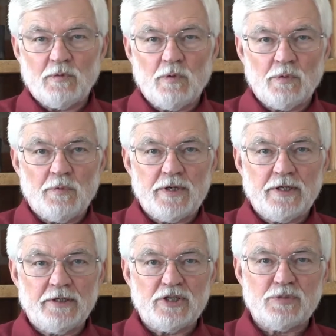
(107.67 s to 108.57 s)
What we
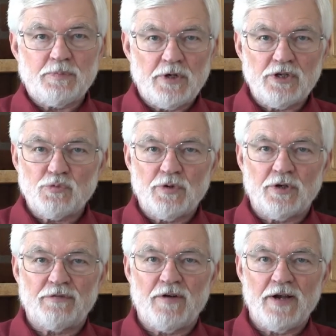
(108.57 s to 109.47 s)
can experience with
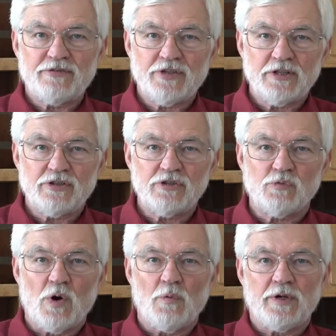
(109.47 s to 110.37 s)
our five senses,
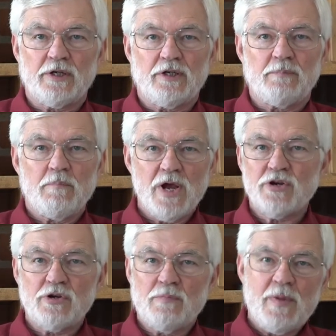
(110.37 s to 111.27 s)
what we can
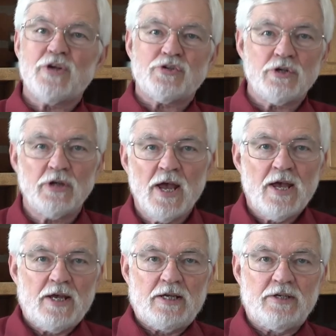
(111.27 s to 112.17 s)
measure,
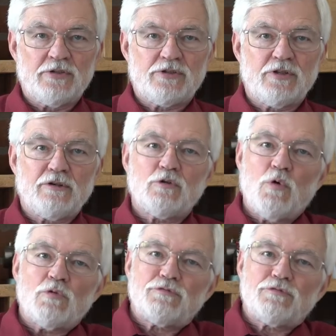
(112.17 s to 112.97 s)
is the, quote,